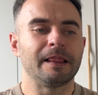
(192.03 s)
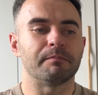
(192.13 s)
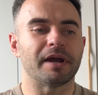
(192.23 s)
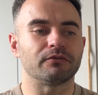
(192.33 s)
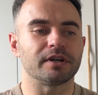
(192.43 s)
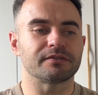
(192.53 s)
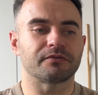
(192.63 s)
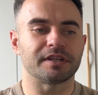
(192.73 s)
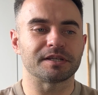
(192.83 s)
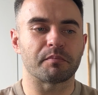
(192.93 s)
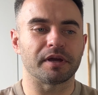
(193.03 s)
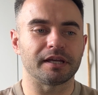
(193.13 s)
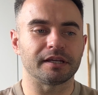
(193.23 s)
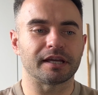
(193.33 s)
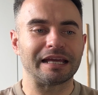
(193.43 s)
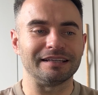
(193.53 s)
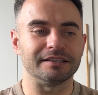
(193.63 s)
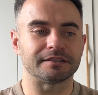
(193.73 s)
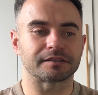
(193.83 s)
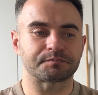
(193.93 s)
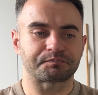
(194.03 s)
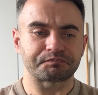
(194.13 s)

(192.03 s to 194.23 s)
Main reason for this being is